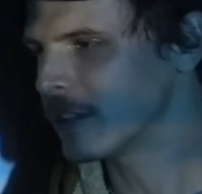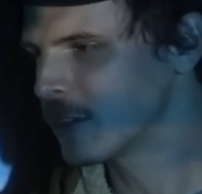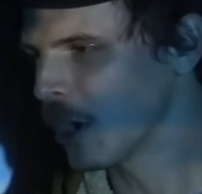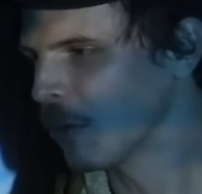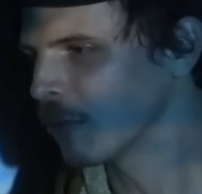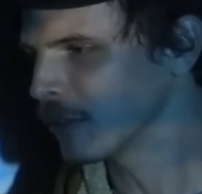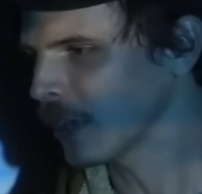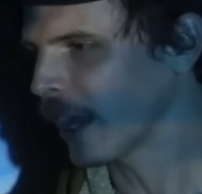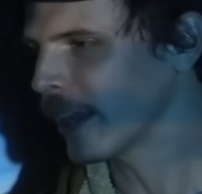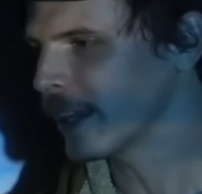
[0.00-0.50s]

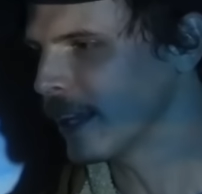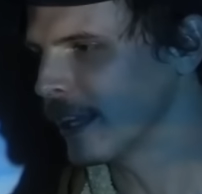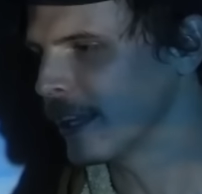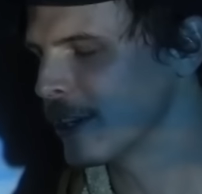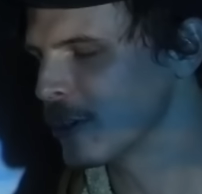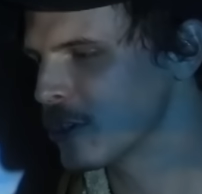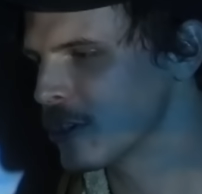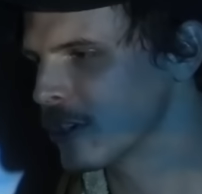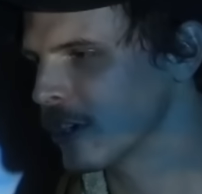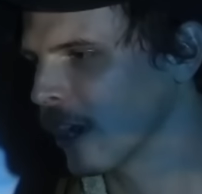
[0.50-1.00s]
don't like
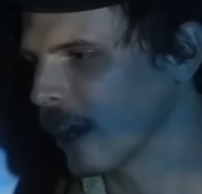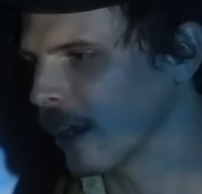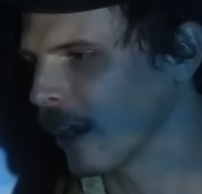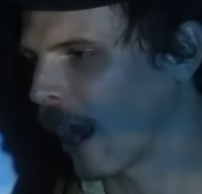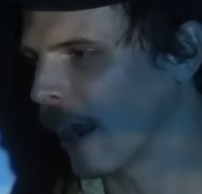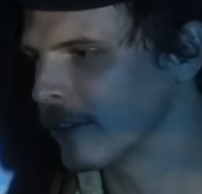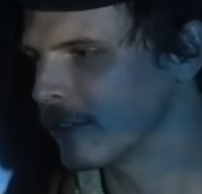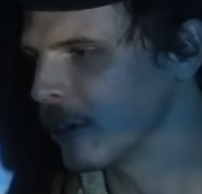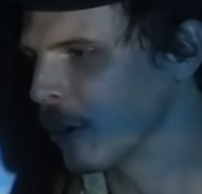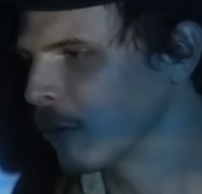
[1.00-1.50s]
eating shit.
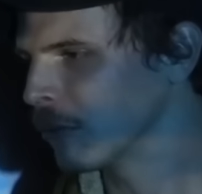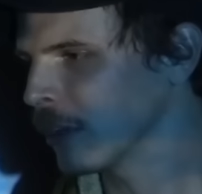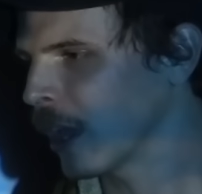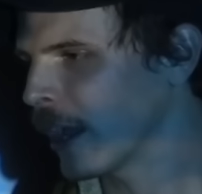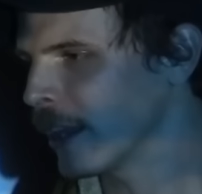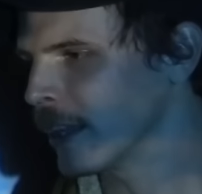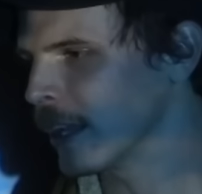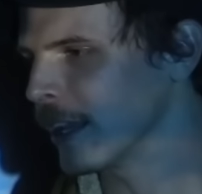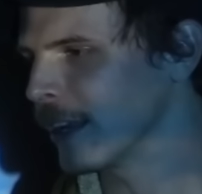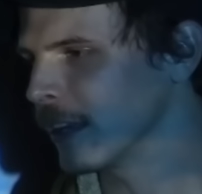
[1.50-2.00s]
I don't
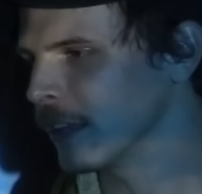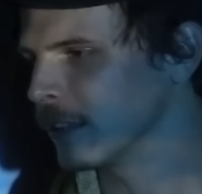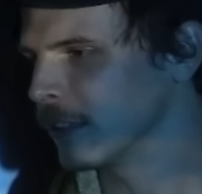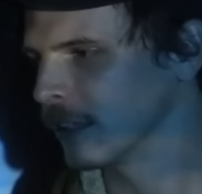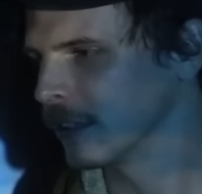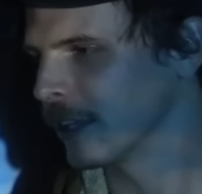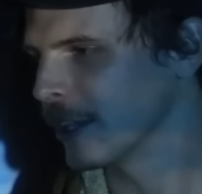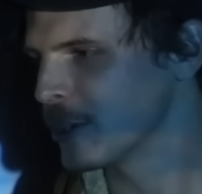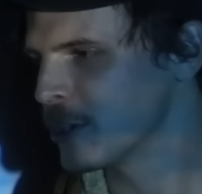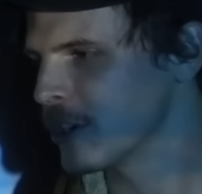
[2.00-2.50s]
like eating
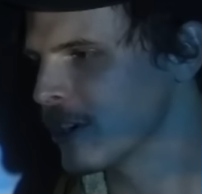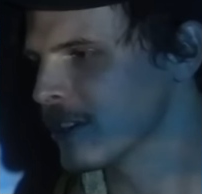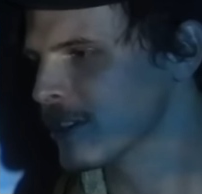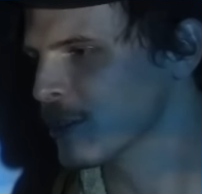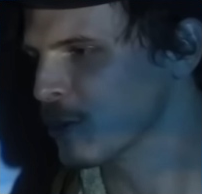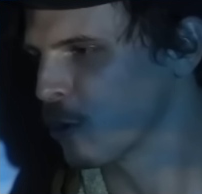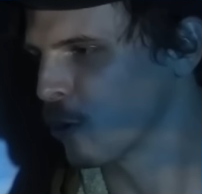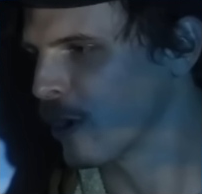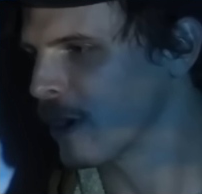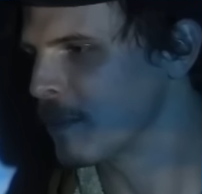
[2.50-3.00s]
delicious,
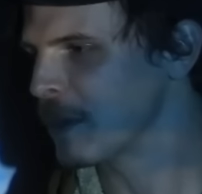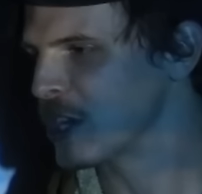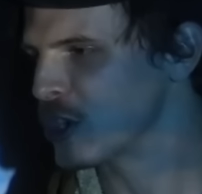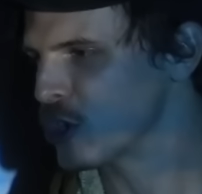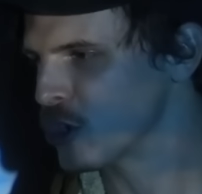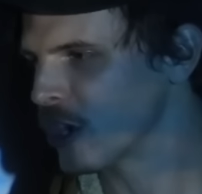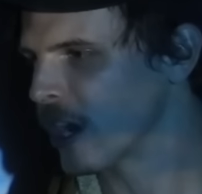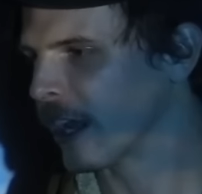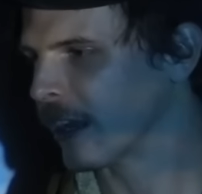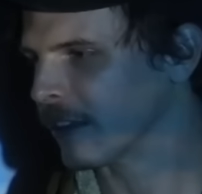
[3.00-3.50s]
creamy
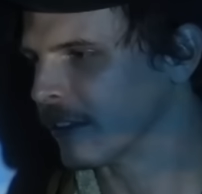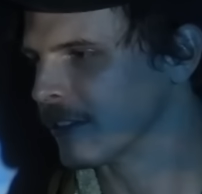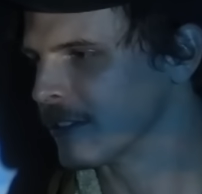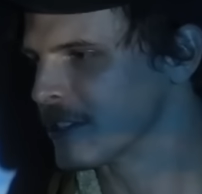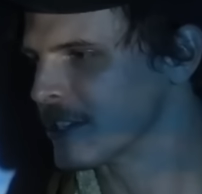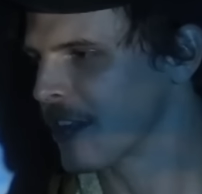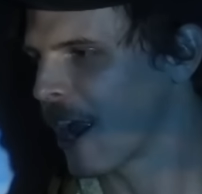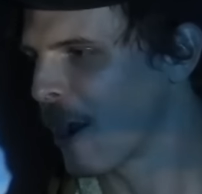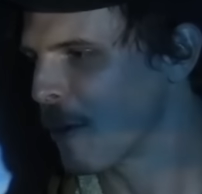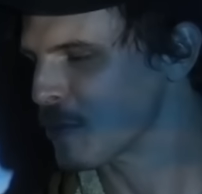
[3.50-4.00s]
shit.
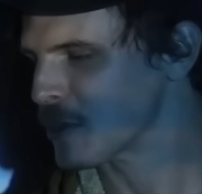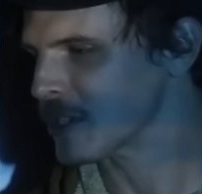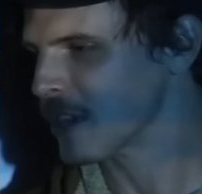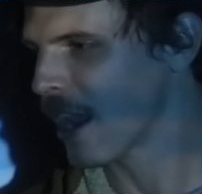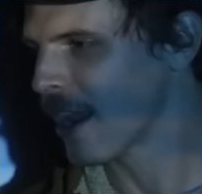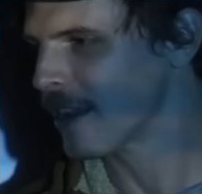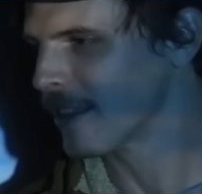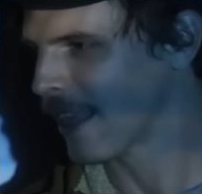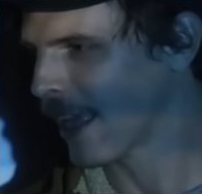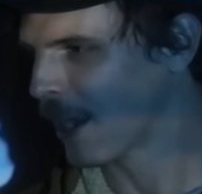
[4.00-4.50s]
Stop
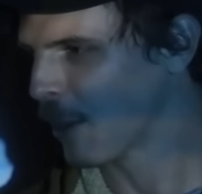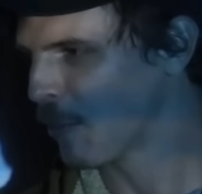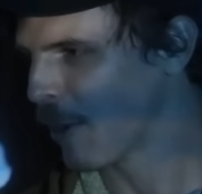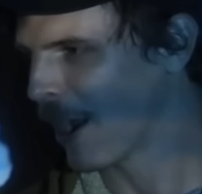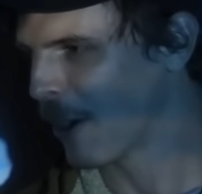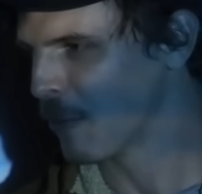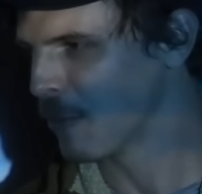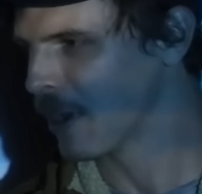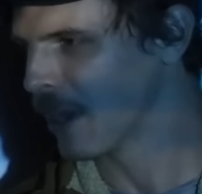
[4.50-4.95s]
saying that about